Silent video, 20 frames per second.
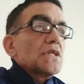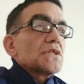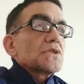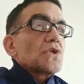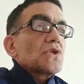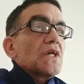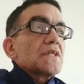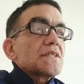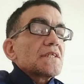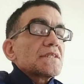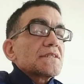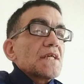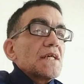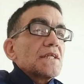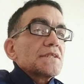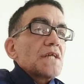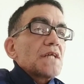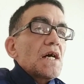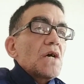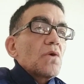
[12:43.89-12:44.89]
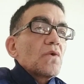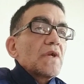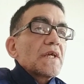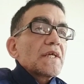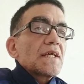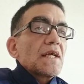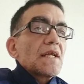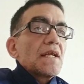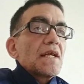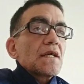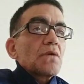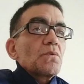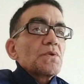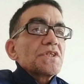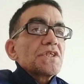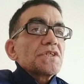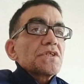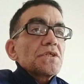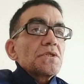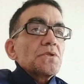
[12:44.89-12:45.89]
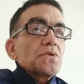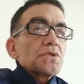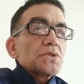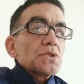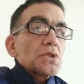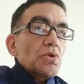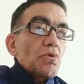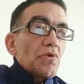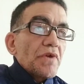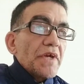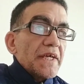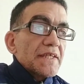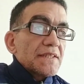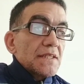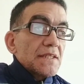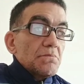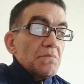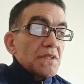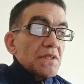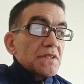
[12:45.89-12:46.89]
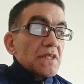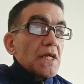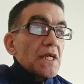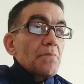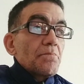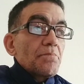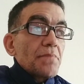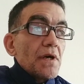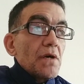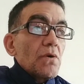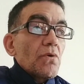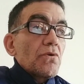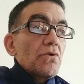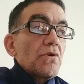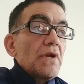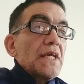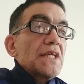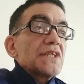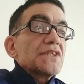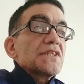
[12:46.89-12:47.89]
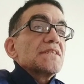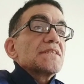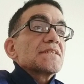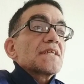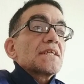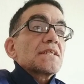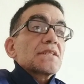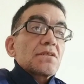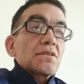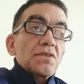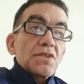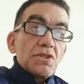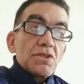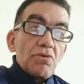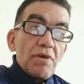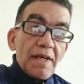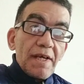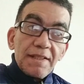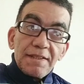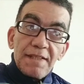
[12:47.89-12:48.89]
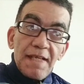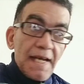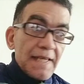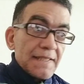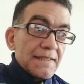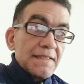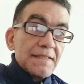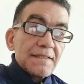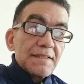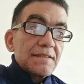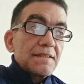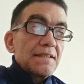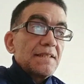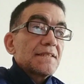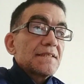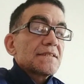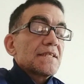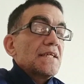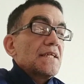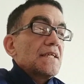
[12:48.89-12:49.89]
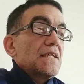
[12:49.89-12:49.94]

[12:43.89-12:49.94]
to understand how legal language is used to create and maintain power relations and construct identities.